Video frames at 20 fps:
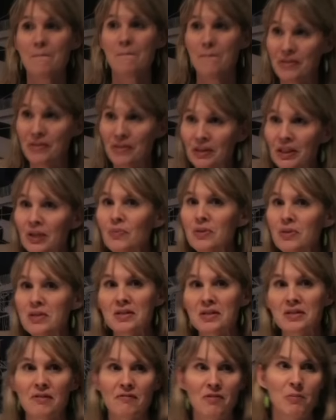but the
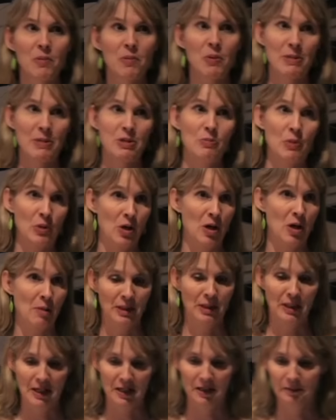linguistics of them are much more
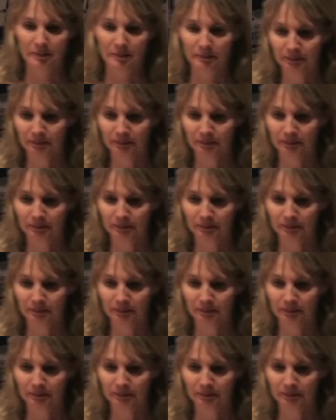complicated.